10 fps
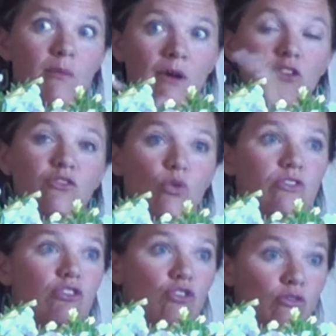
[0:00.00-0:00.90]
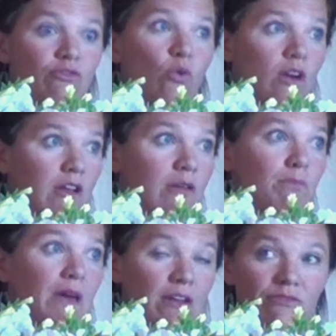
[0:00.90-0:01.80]
are sold to foreign
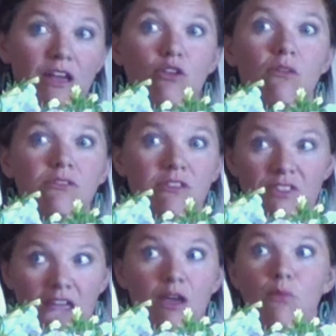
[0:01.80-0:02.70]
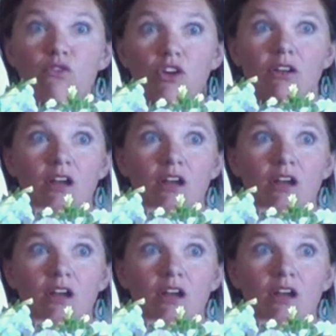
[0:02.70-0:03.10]
pedophiles that come over.